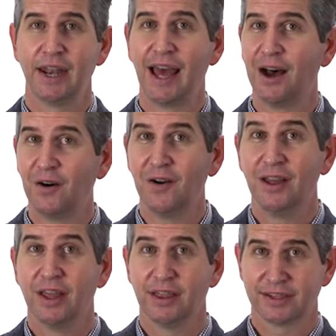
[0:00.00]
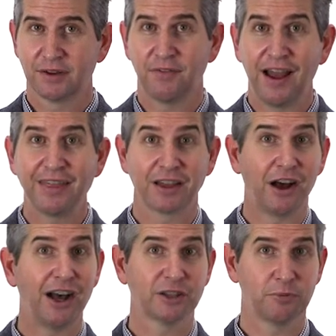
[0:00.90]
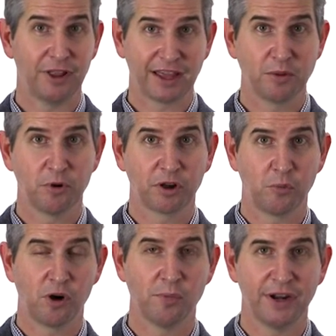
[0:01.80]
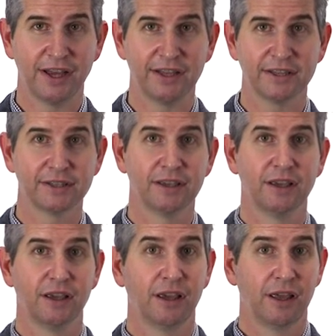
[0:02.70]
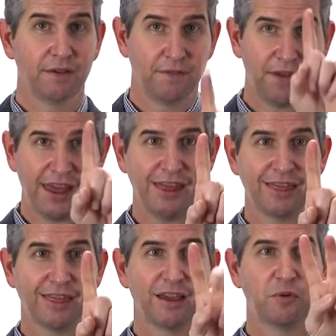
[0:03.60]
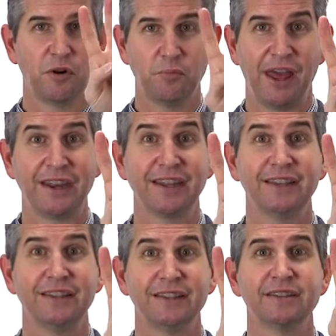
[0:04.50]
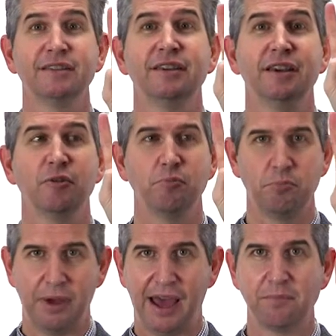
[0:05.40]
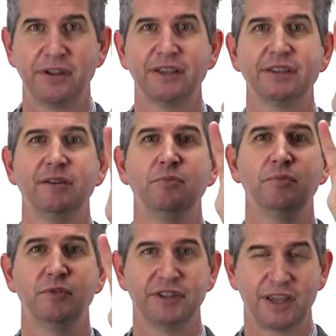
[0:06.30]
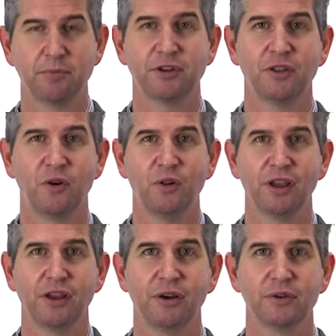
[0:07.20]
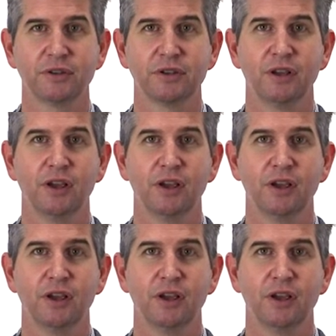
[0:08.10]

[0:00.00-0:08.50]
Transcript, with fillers: Now, let's define the gospel like the Book of Mormon does faith, repentance, baptism, reception of the Holy Ghost.